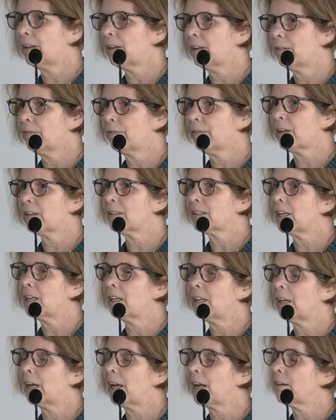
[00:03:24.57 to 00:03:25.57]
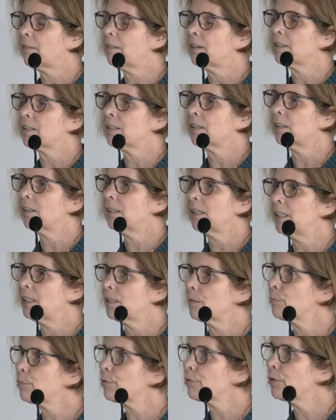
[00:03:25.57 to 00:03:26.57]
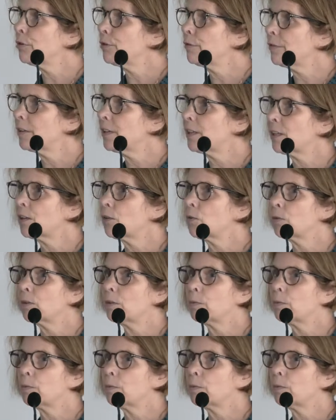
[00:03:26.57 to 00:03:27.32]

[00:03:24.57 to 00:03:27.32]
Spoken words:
if there's any areas that need improving or